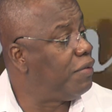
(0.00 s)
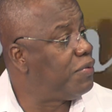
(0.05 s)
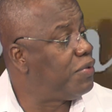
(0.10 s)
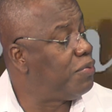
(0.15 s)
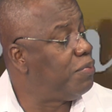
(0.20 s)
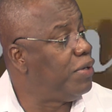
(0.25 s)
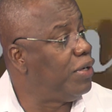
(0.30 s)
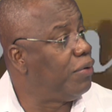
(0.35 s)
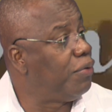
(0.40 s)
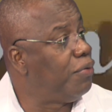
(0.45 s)
of
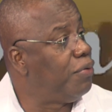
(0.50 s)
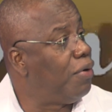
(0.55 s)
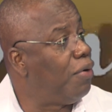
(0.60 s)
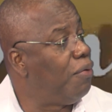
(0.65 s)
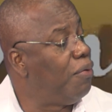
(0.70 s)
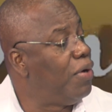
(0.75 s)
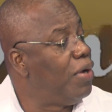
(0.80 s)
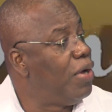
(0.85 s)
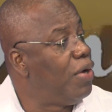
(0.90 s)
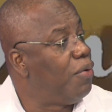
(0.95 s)
Tobago
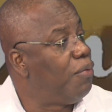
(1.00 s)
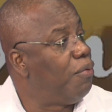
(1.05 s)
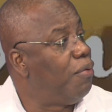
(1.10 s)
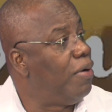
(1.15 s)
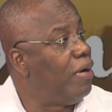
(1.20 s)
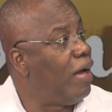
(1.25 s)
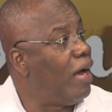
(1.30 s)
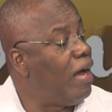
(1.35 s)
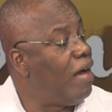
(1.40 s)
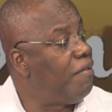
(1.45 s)
now
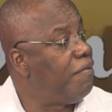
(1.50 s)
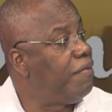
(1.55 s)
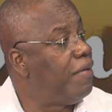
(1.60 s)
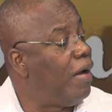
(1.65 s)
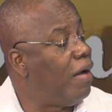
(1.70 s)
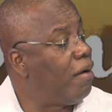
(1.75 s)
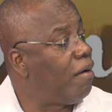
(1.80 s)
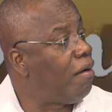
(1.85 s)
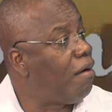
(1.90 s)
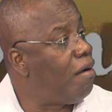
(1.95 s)
will have
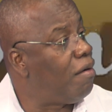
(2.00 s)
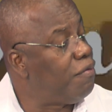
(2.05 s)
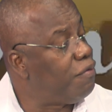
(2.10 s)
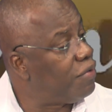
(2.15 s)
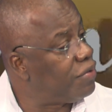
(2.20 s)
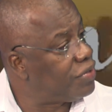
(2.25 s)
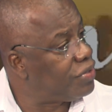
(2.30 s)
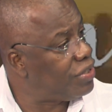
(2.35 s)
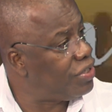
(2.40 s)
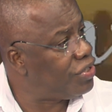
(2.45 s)
a
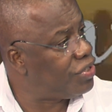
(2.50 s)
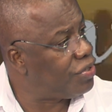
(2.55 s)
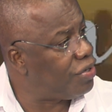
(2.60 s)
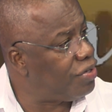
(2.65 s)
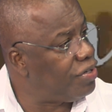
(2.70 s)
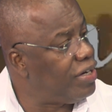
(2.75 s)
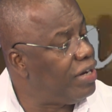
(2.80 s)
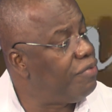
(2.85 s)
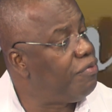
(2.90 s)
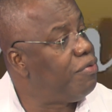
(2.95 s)

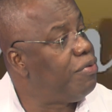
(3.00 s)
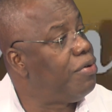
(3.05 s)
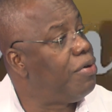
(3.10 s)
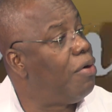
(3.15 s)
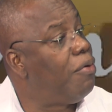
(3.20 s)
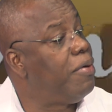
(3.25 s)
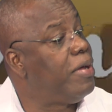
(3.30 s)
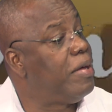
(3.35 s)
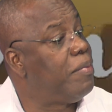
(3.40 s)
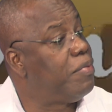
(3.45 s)
conversation. They will
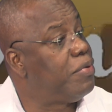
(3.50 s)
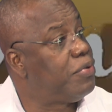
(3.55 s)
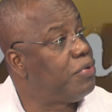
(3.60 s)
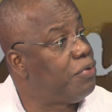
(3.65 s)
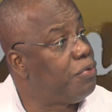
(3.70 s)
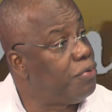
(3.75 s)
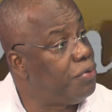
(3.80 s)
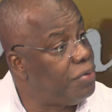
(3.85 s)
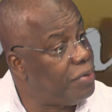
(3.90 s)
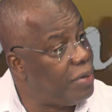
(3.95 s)
now able to
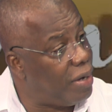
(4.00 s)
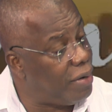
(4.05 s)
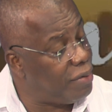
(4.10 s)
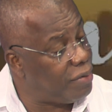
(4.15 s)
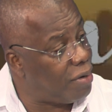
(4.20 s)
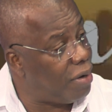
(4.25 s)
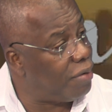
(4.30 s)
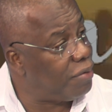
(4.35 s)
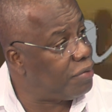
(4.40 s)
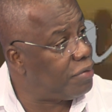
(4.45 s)
go
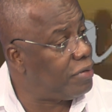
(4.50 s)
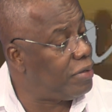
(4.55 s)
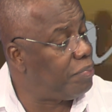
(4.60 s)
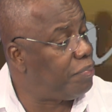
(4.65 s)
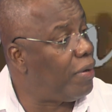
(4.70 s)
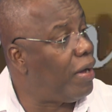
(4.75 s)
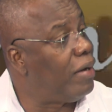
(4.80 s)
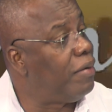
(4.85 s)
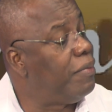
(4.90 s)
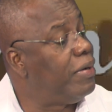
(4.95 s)
down to the
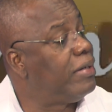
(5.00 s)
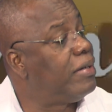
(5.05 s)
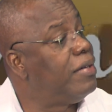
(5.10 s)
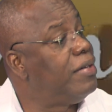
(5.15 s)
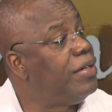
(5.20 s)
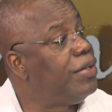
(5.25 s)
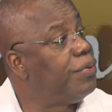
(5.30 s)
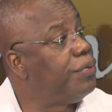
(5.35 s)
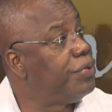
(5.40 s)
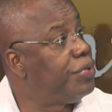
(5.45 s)
parliament and
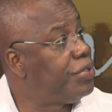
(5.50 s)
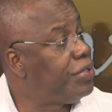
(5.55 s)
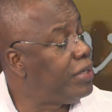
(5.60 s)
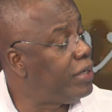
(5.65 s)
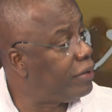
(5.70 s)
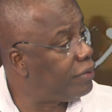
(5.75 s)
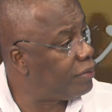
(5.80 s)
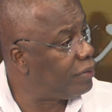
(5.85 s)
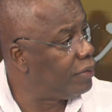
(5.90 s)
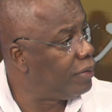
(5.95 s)

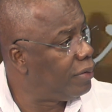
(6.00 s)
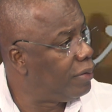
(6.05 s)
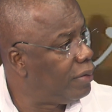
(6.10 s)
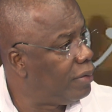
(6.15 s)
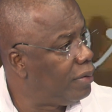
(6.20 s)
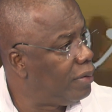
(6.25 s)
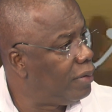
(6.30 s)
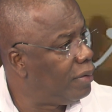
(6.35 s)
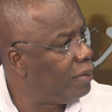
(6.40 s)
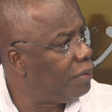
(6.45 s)
negotiate
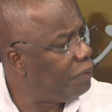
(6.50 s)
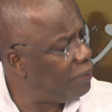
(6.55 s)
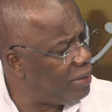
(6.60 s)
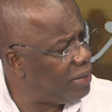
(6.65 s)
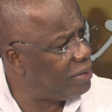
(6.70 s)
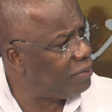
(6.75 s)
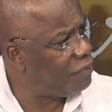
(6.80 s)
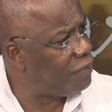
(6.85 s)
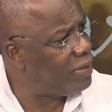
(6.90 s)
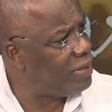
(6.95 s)

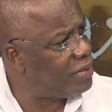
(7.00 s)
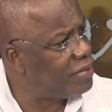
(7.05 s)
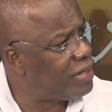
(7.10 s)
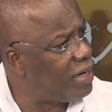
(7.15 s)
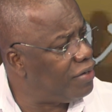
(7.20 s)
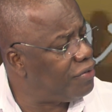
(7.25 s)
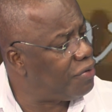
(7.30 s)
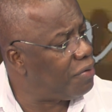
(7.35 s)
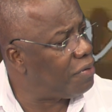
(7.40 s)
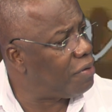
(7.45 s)
with the
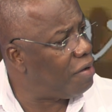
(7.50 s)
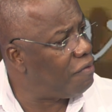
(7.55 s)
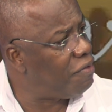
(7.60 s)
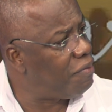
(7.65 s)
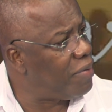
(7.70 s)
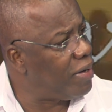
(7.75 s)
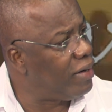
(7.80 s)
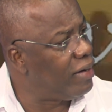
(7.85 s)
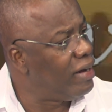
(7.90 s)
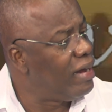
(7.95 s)
central
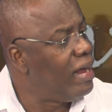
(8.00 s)
government.